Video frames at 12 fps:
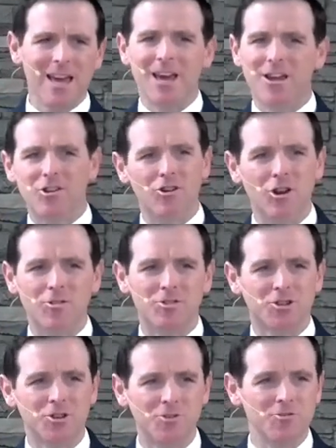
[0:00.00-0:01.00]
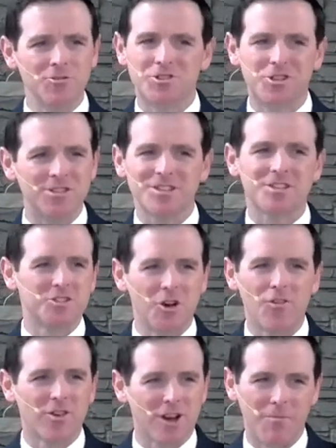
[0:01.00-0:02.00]
and you know, 2, Jesus has
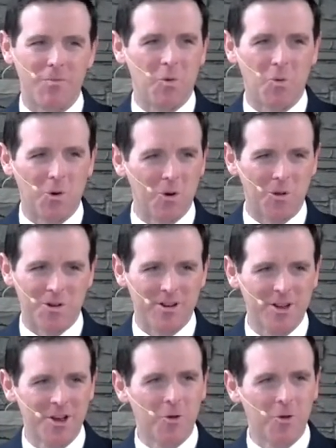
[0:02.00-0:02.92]
overcome the world.